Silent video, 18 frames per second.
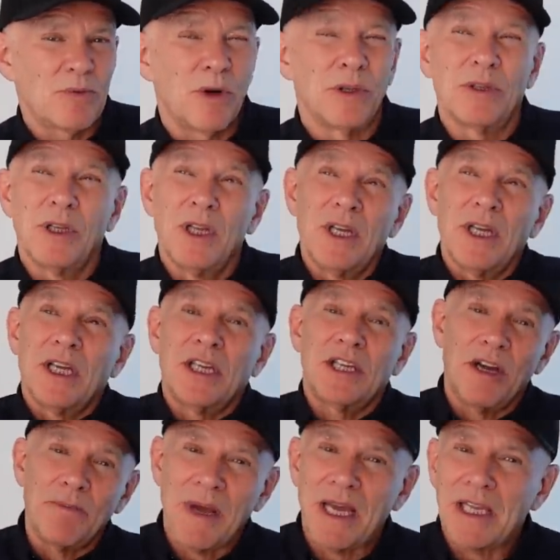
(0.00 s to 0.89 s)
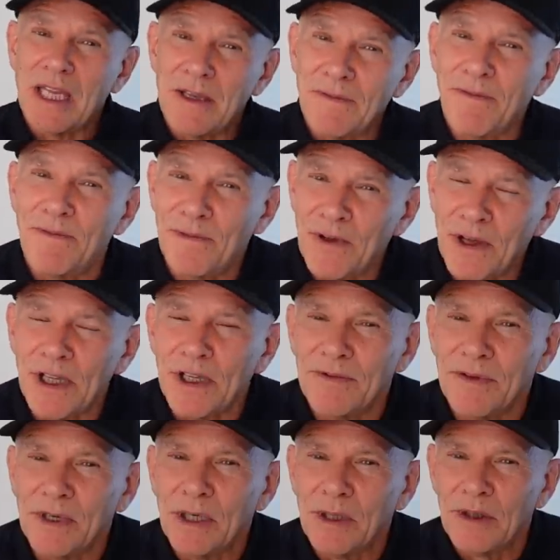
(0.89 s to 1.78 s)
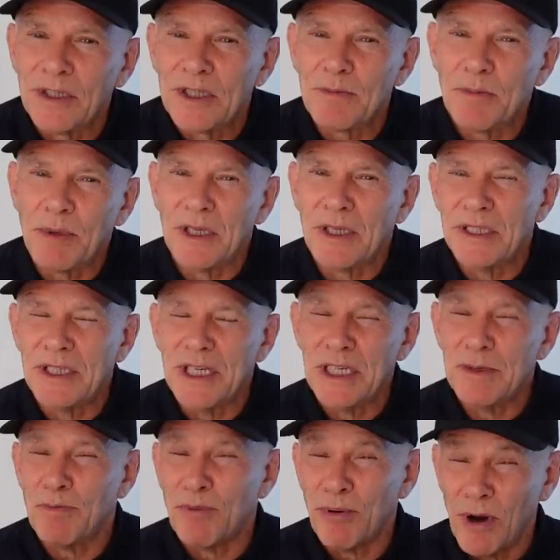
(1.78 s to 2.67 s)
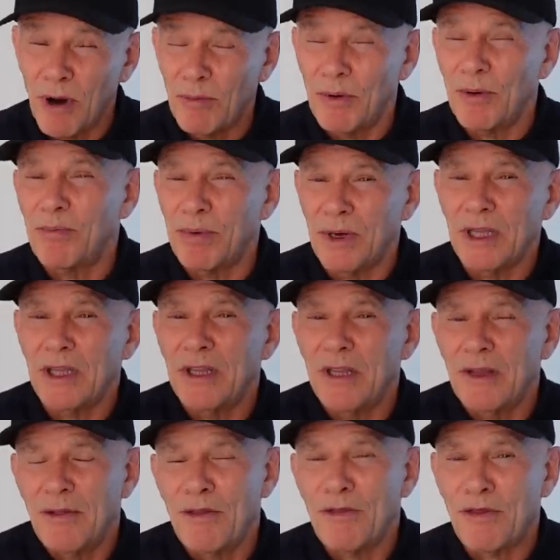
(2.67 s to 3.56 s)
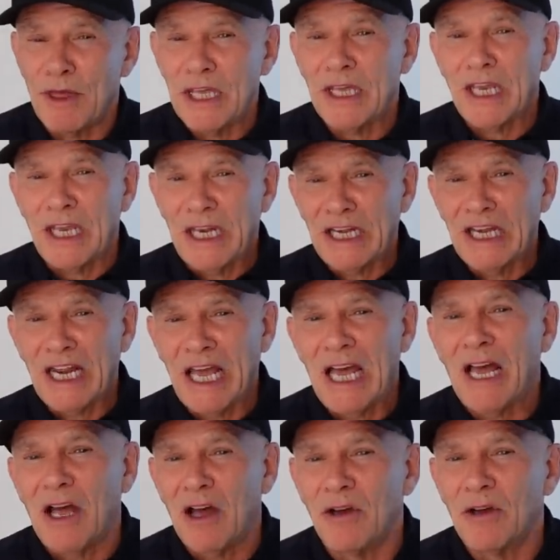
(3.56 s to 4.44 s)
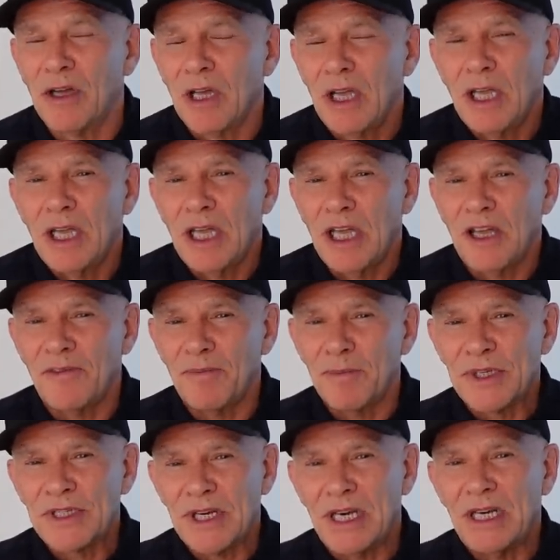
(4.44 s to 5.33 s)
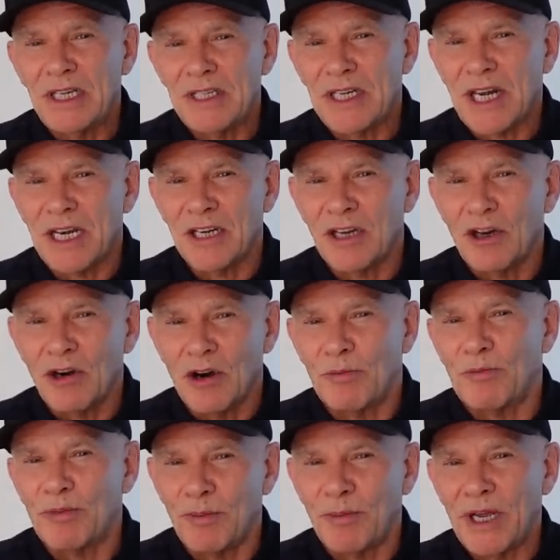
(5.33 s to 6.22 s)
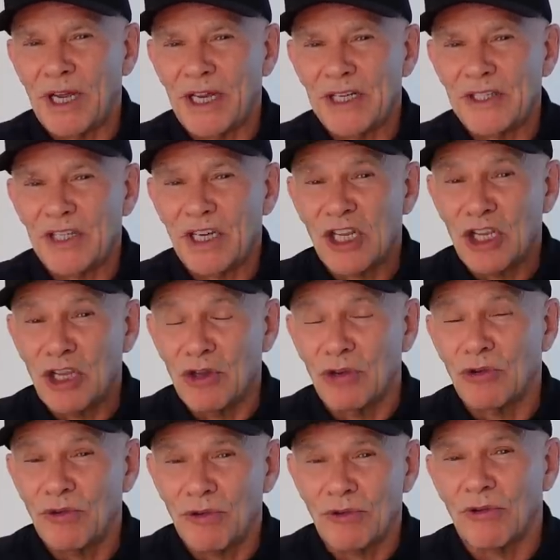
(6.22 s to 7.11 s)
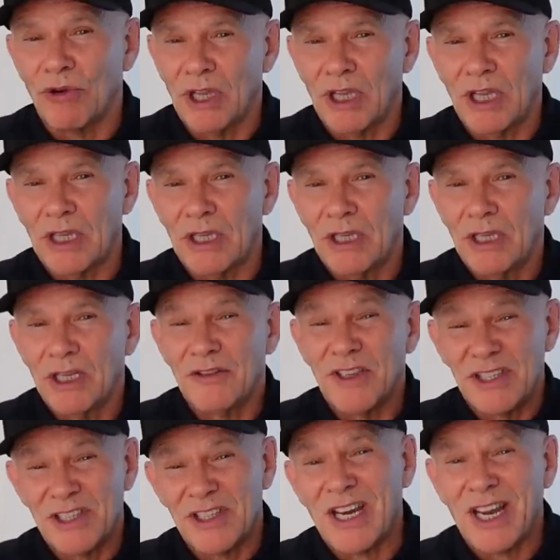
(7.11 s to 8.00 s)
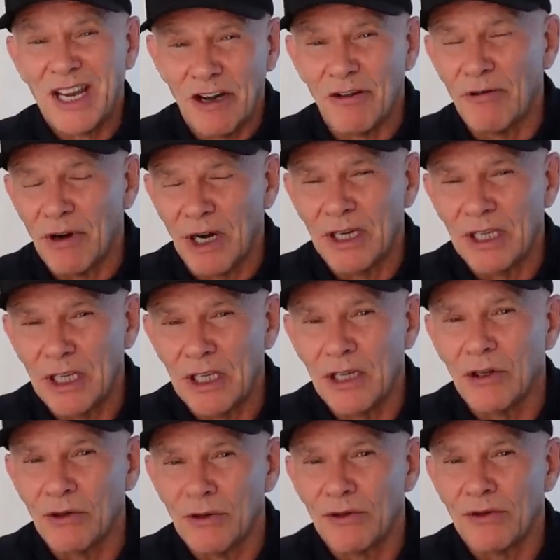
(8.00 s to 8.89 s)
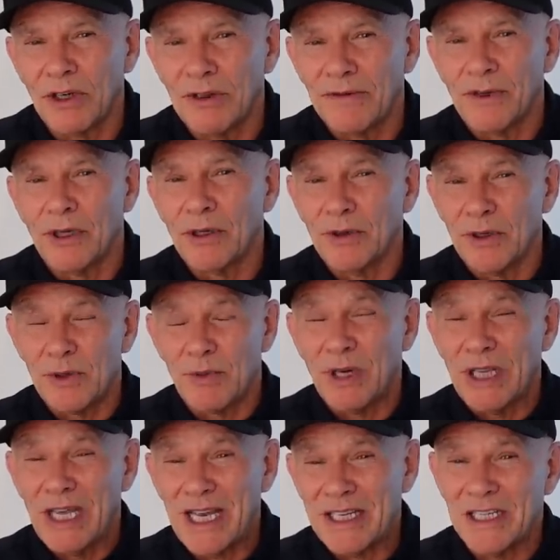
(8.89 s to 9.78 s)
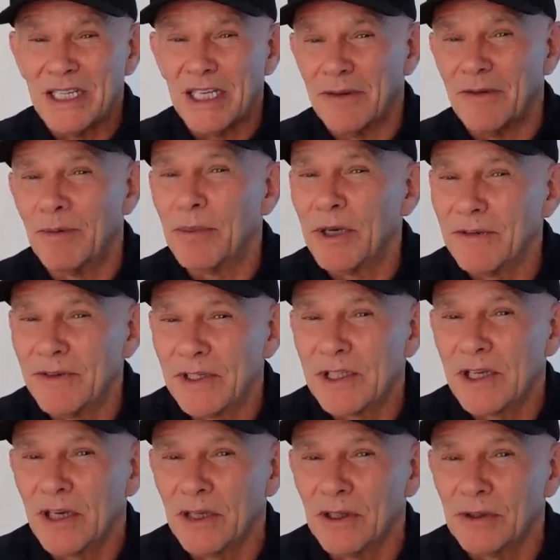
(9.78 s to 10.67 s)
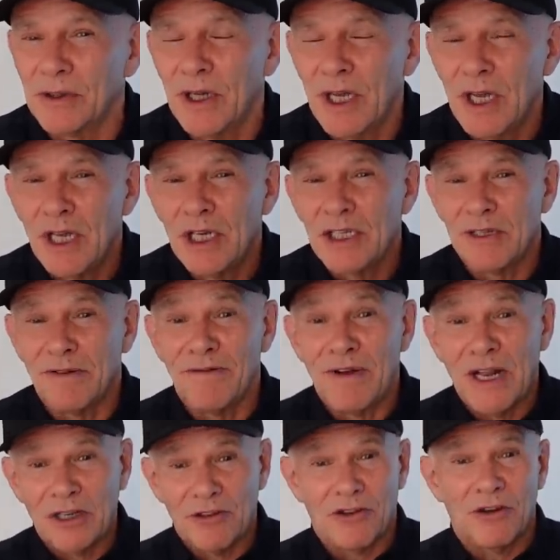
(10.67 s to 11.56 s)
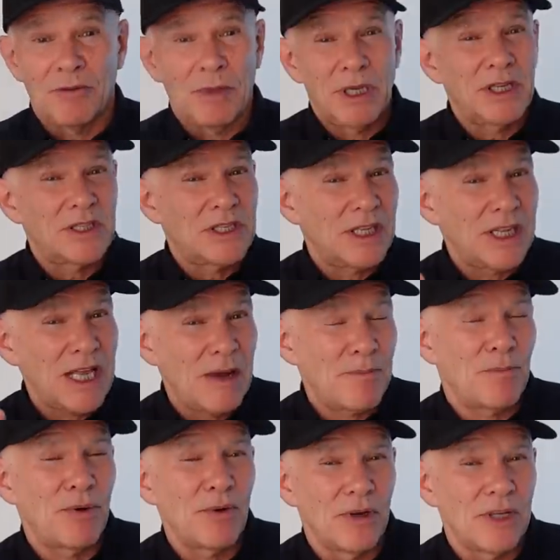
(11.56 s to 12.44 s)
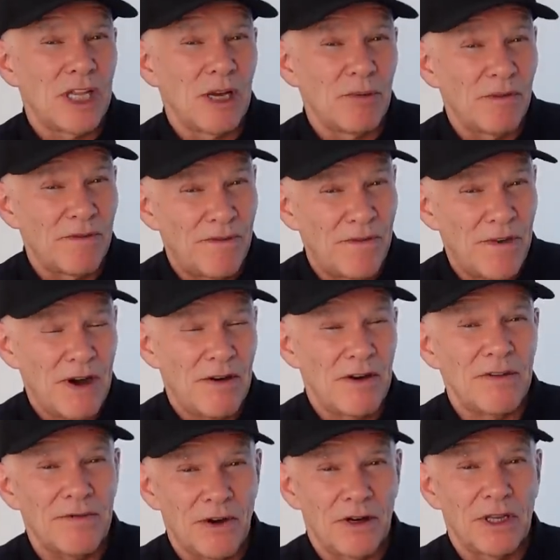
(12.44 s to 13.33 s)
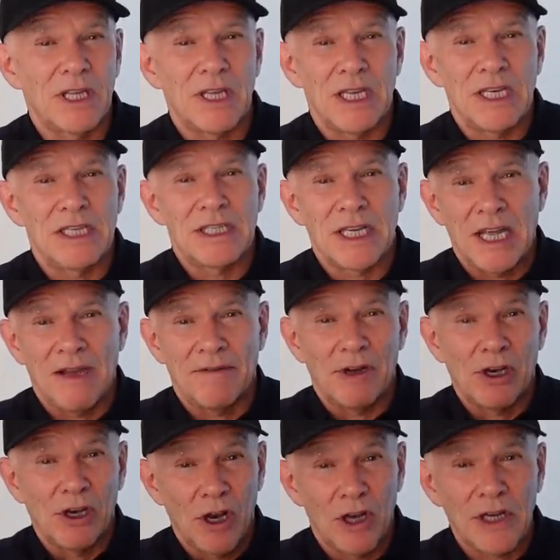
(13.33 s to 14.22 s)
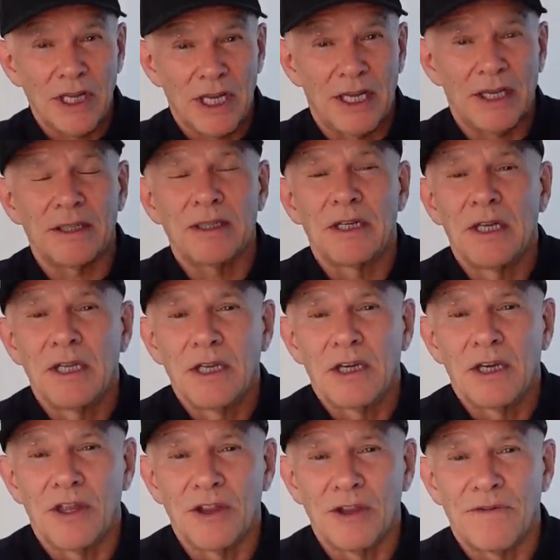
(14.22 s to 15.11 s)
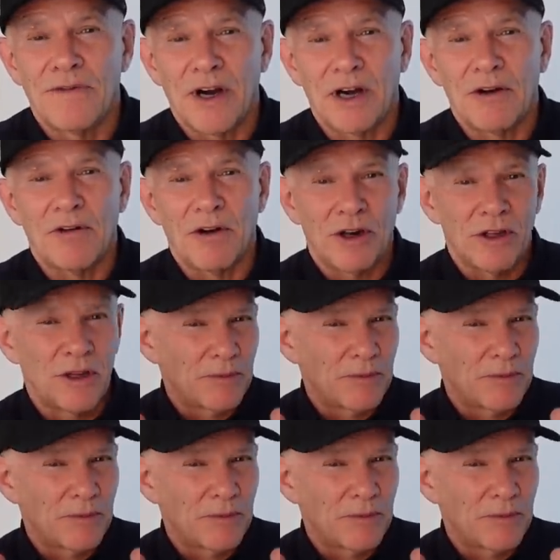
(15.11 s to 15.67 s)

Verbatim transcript: Well, go back even further for Lewis, because he's probably thinking now, if Mercedes hadn't compromised Q three, the second run in Q three for Lewis, when he had to give a bit of a toe to Valtteri, because at that point they were very, very keen to have a lockout on the front row.